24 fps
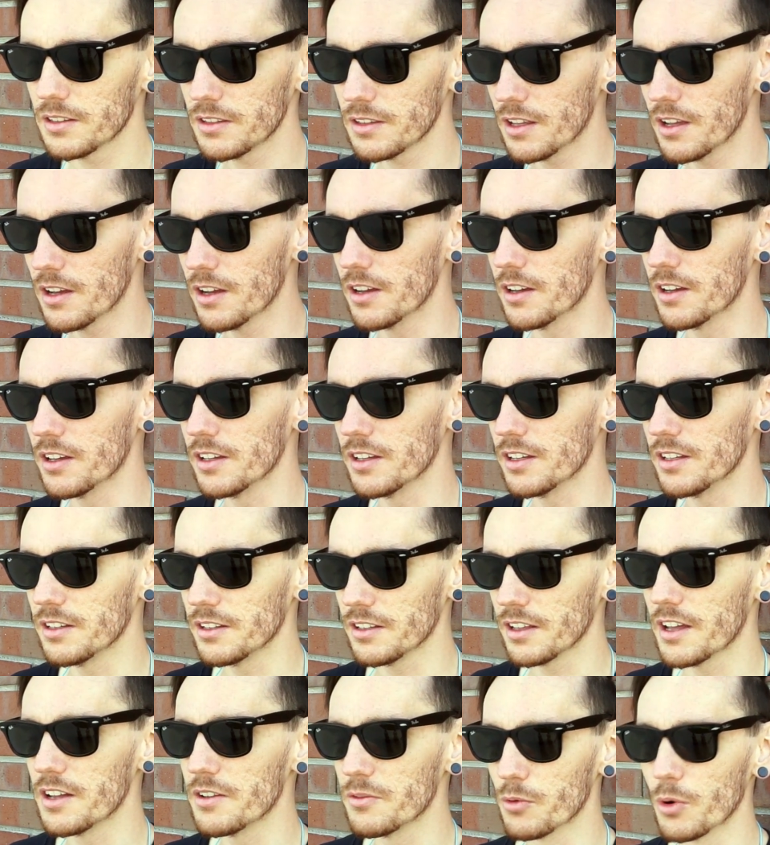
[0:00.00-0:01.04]

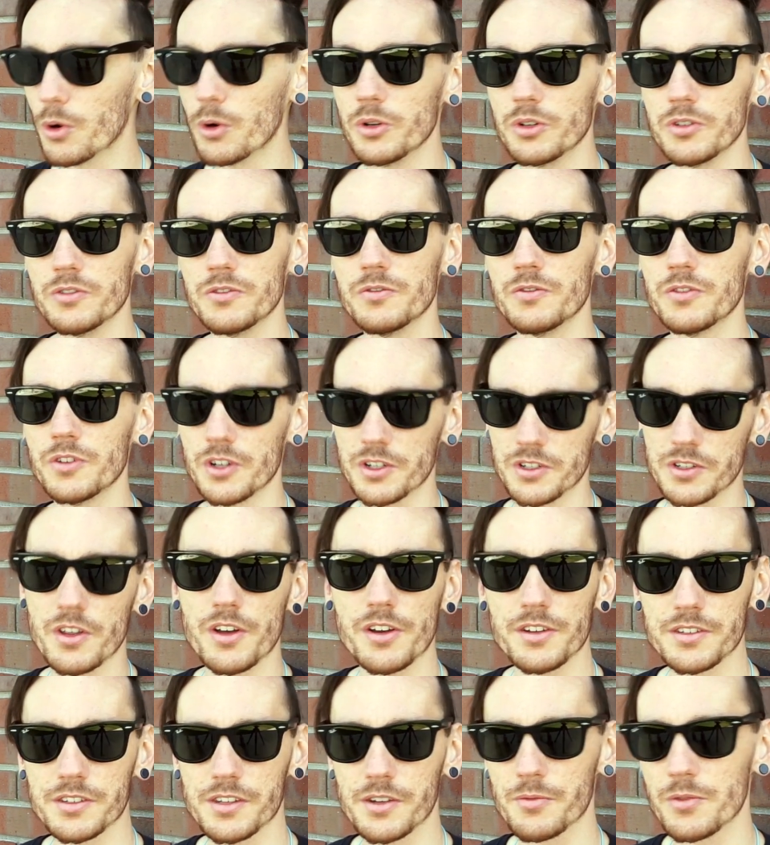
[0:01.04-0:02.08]
I rolled for as
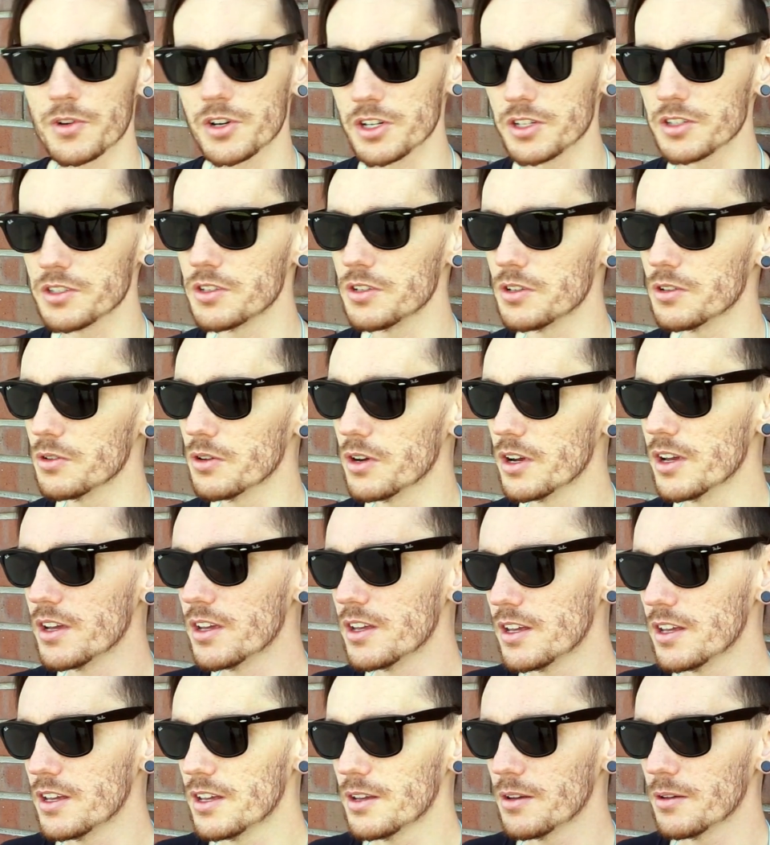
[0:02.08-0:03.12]
long as I wanted to.
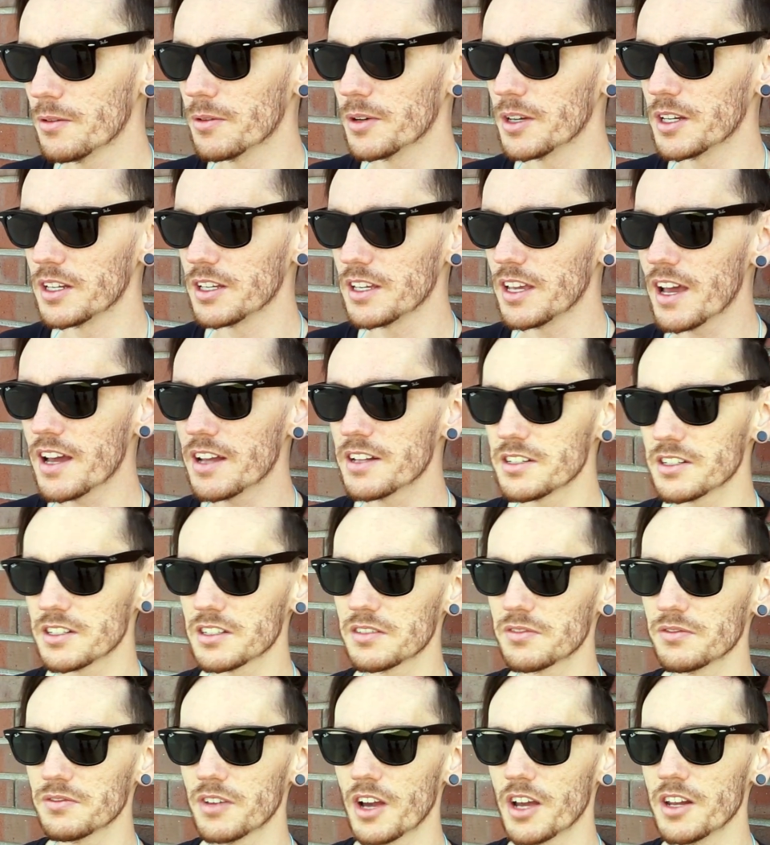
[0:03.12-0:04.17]
But yeah, it's
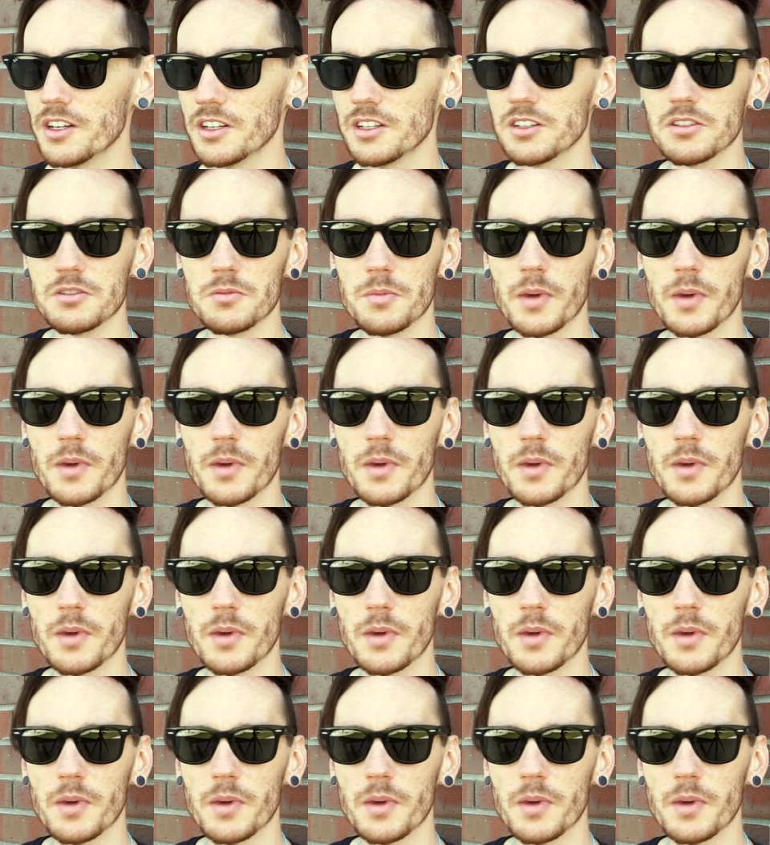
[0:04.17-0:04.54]
just finding a new